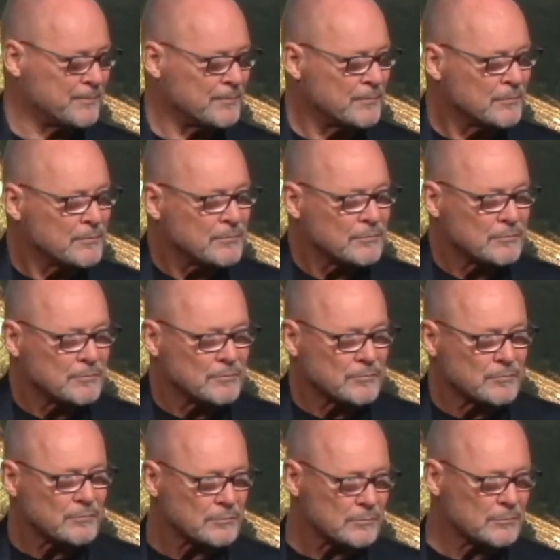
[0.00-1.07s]

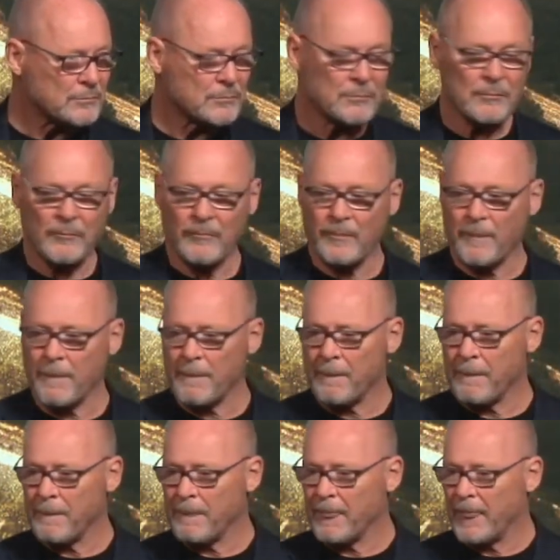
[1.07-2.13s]
[no speech]